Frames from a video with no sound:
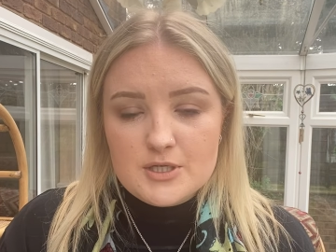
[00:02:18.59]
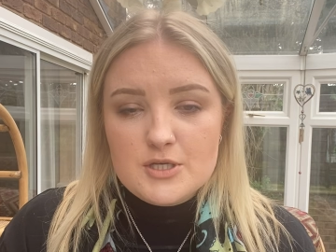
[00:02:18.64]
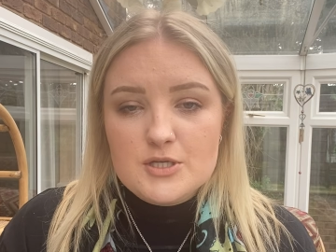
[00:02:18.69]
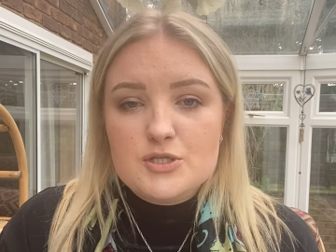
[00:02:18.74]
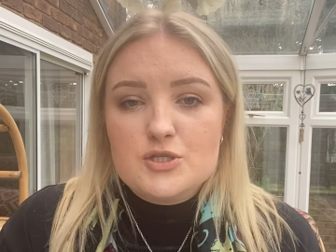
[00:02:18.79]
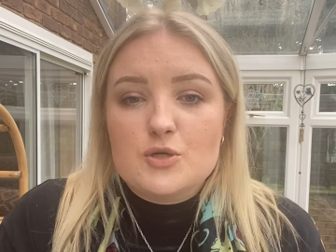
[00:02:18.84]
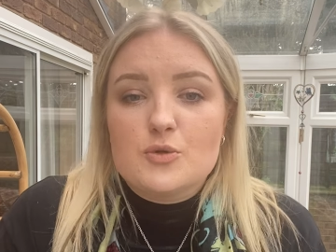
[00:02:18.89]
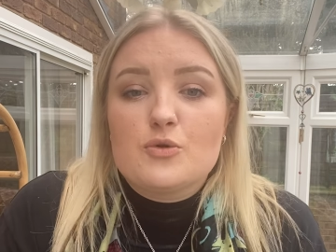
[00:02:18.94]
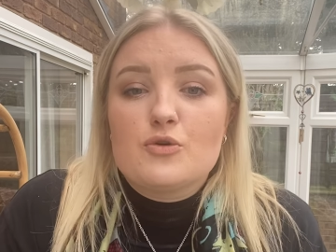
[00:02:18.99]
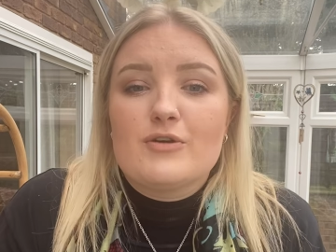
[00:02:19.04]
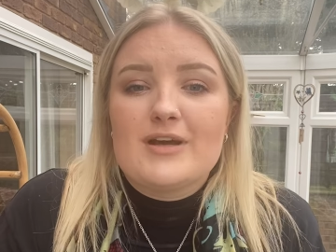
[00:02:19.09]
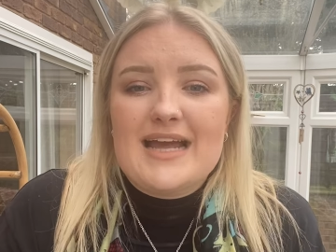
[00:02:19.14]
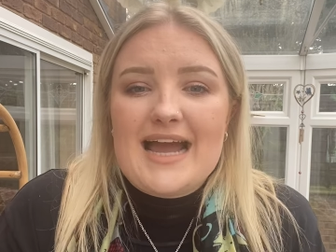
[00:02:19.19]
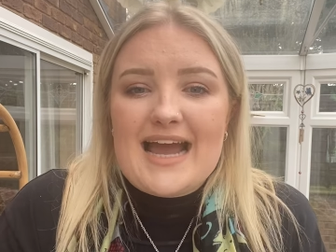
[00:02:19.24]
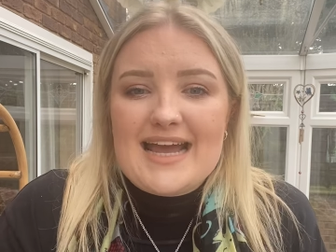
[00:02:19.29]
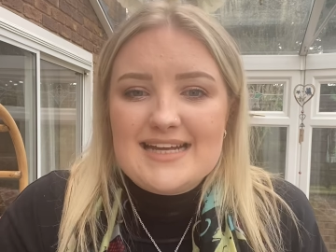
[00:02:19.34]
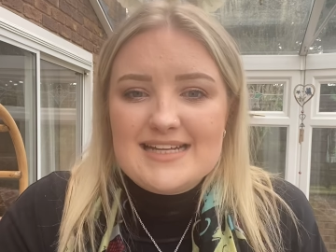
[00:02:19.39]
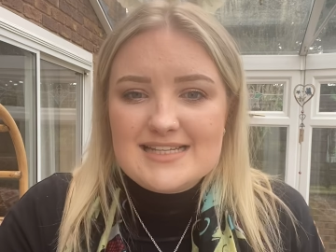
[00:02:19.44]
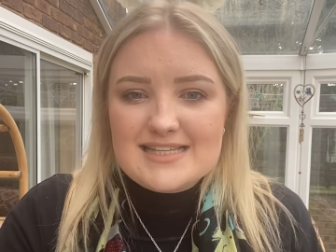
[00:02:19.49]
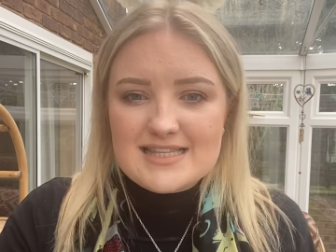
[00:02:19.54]
to
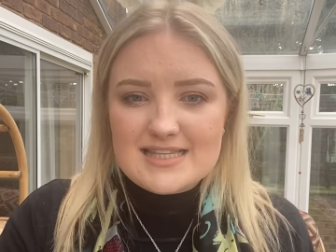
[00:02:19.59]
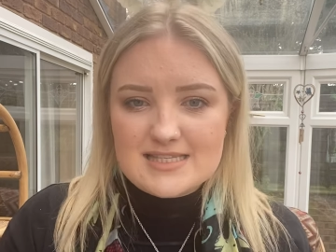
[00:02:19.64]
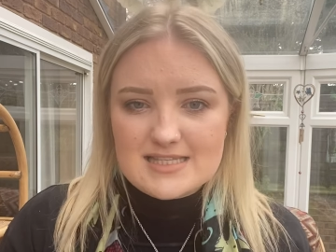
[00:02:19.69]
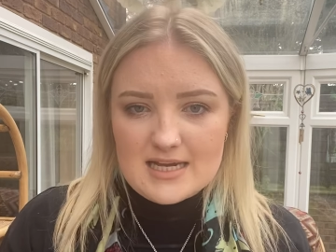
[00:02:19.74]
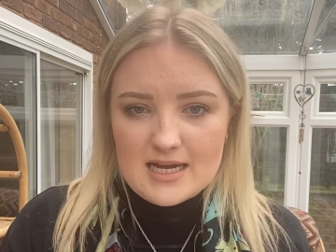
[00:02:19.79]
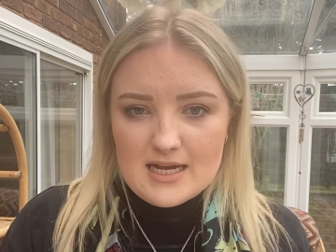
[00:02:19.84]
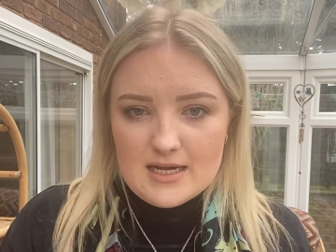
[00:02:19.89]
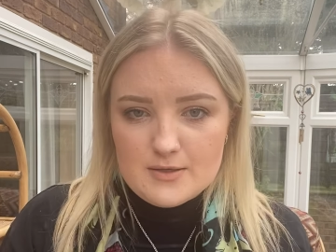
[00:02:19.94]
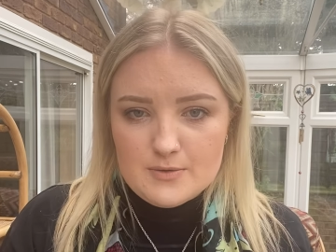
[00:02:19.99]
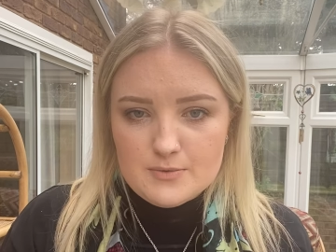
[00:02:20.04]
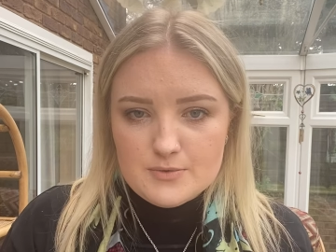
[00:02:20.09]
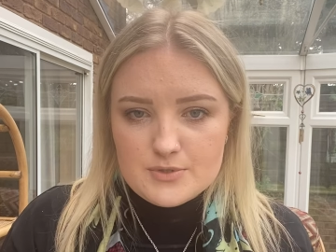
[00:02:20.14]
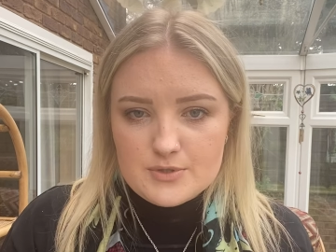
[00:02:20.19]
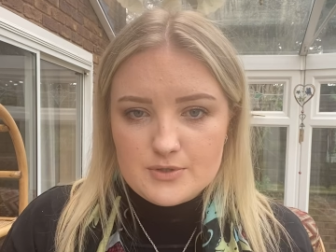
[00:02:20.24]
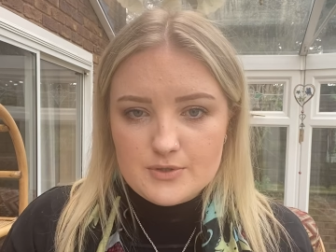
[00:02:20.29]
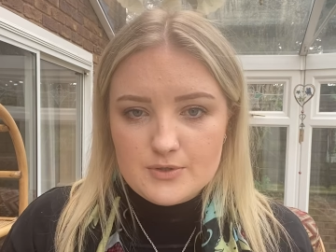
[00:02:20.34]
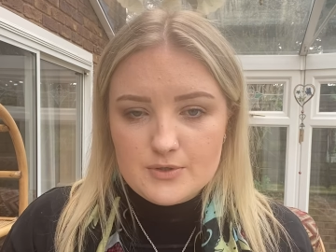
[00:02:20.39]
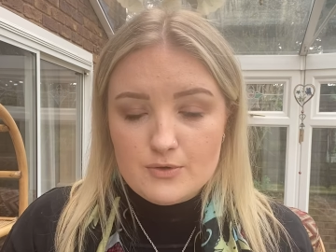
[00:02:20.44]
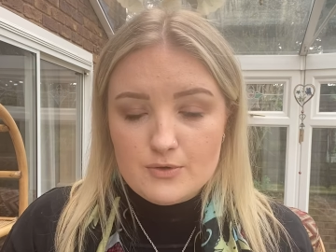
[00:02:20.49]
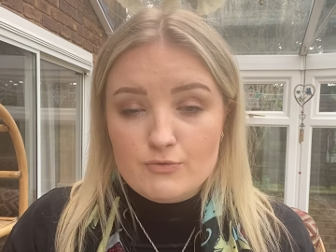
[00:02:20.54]
create the sound
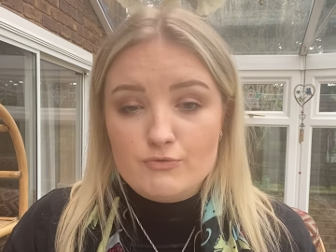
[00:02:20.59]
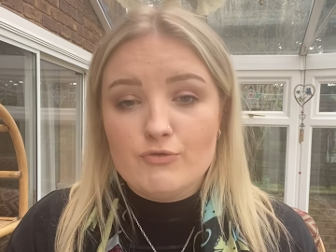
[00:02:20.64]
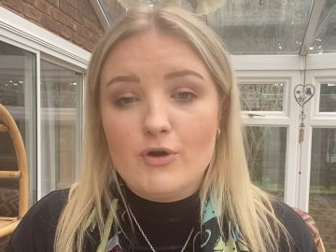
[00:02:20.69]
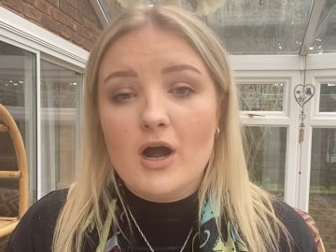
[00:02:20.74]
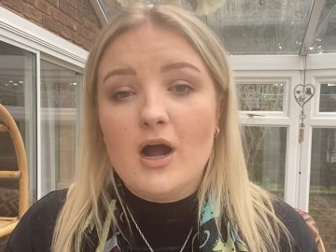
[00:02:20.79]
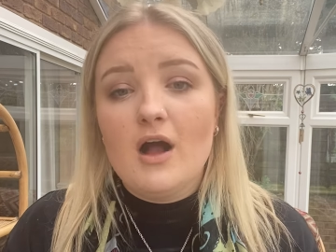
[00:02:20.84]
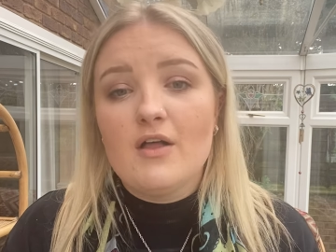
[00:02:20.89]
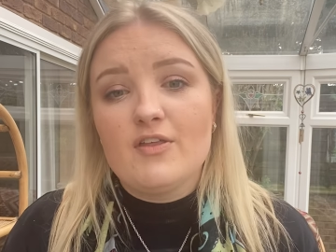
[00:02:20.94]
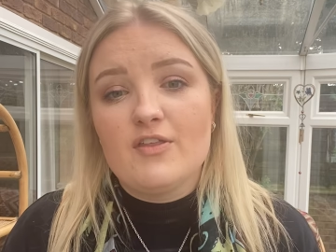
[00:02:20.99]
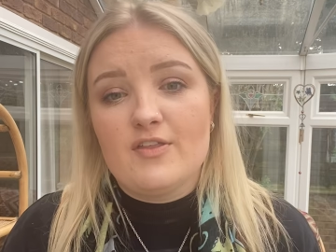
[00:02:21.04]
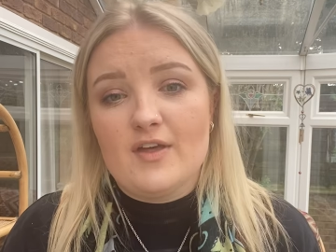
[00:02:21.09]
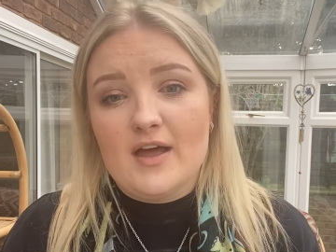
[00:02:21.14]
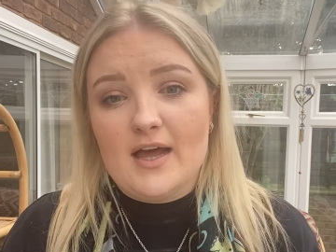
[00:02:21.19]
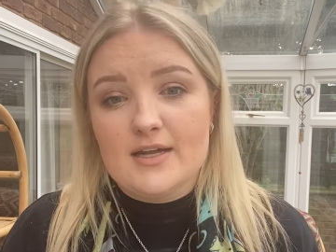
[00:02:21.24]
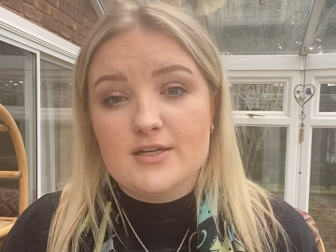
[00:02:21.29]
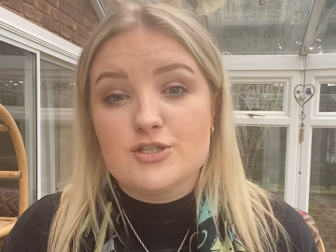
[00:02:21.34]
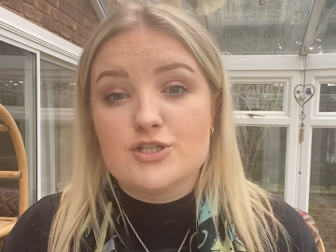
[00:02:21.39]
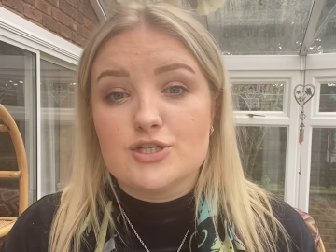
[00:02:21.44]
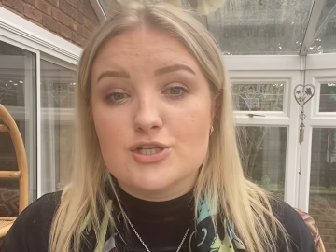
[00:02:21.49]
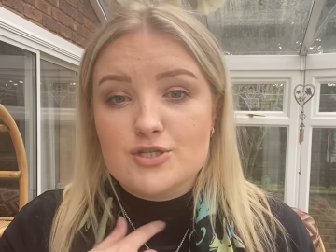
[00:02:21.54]
rather
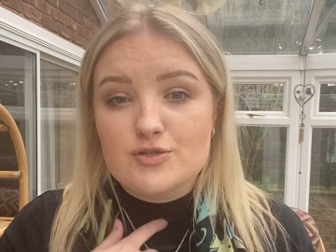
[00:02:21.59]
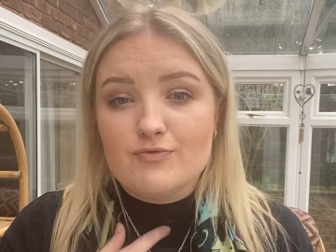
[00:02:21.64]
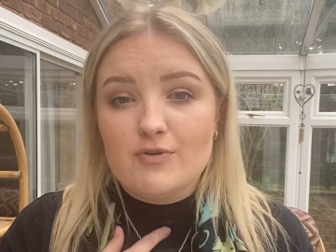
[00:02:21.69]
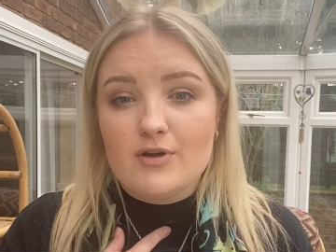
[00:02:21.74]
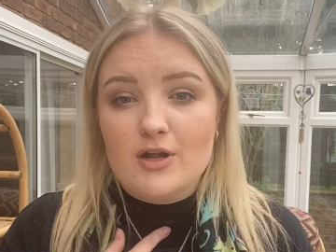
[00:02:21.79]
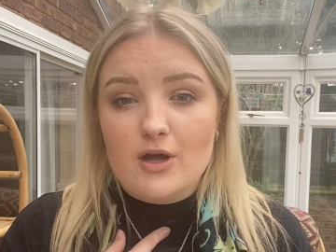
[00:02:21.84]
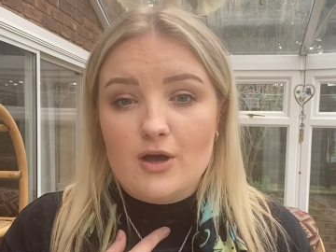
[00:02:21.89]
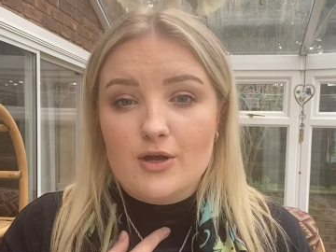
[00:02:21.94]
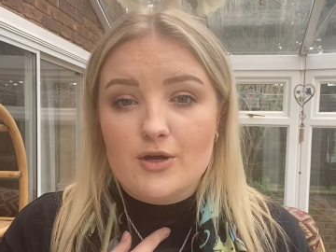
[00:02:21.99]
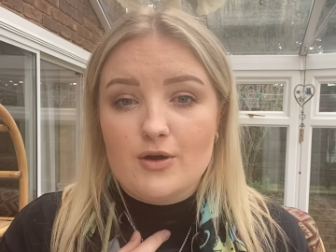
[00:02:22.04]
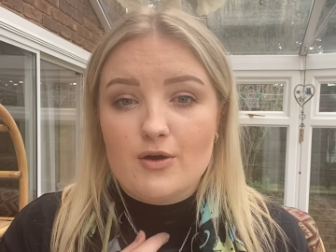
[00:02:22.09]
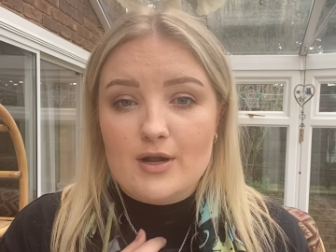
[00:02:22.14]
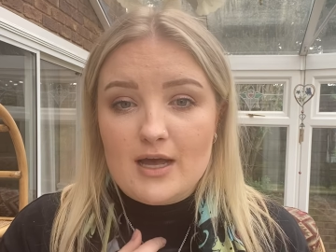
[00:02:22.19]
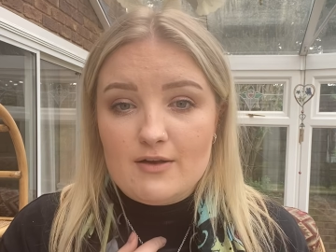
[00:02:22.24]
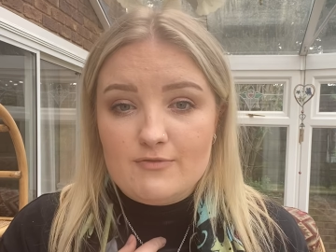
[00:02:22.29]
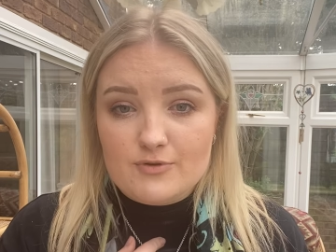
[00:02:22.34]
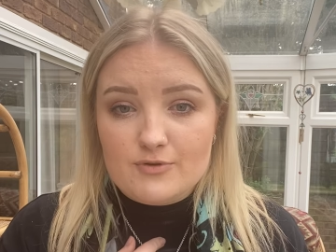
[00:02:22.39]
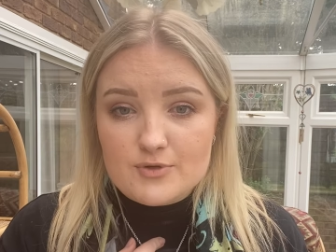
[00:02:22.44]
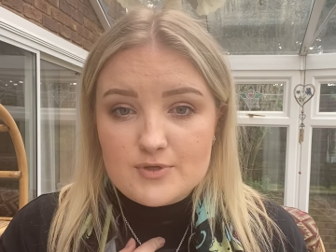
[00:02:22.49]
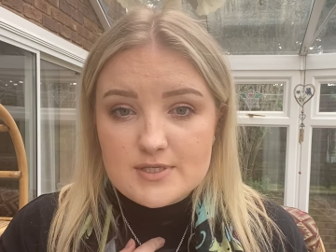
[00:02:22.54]
than just relying on our
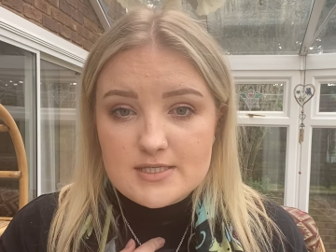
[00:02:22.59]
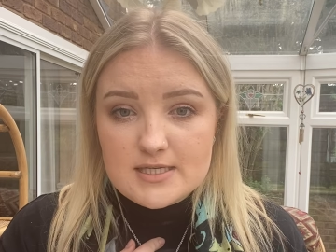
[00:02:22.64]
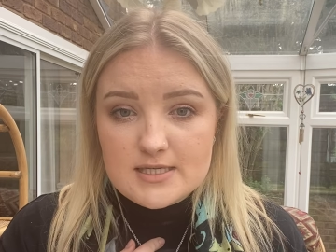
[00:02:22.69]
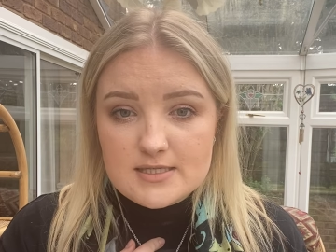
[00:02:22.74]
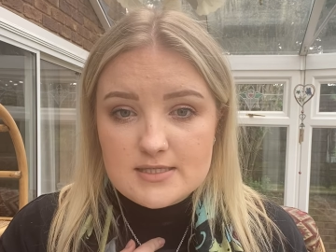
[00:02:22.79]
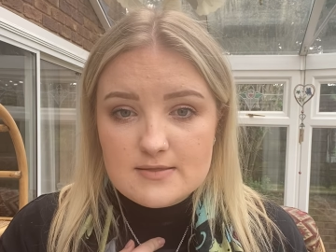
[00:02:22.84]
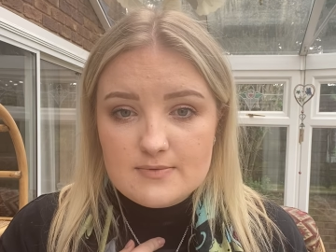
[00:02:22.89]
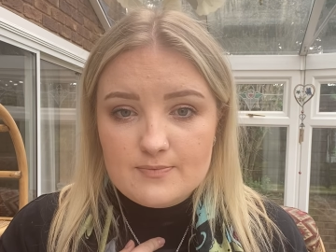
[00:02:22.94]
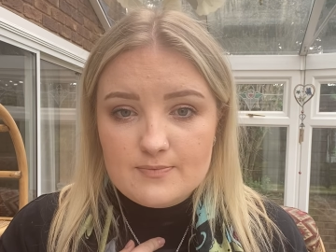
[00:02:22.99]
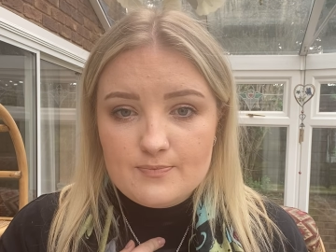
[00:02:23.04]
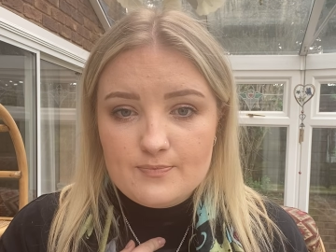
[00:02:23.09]
voices.